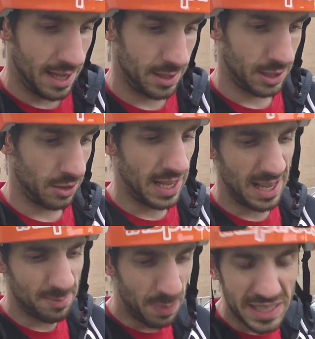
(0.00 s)
So
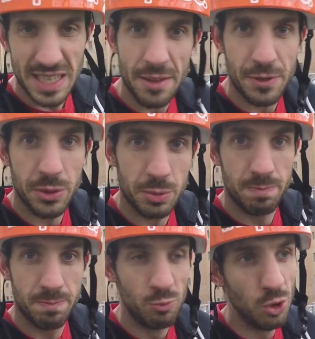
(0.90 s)
yeah, basically if you
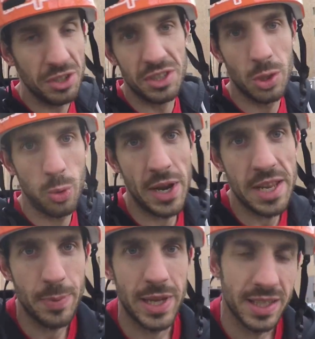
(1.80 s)
run
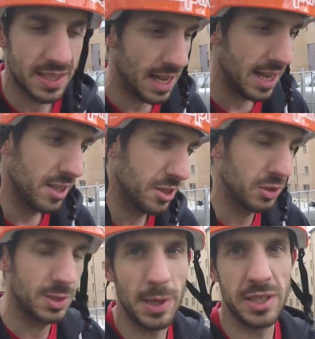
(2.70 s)
20 psi and do
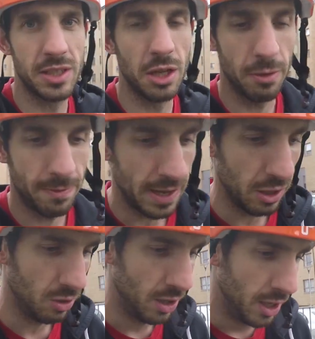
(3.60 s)
spins, it's going to
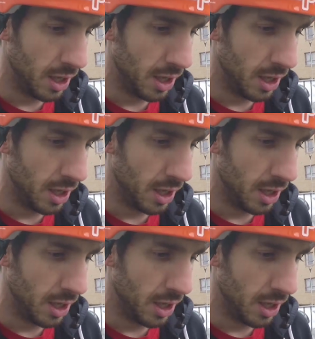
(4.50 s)
fail.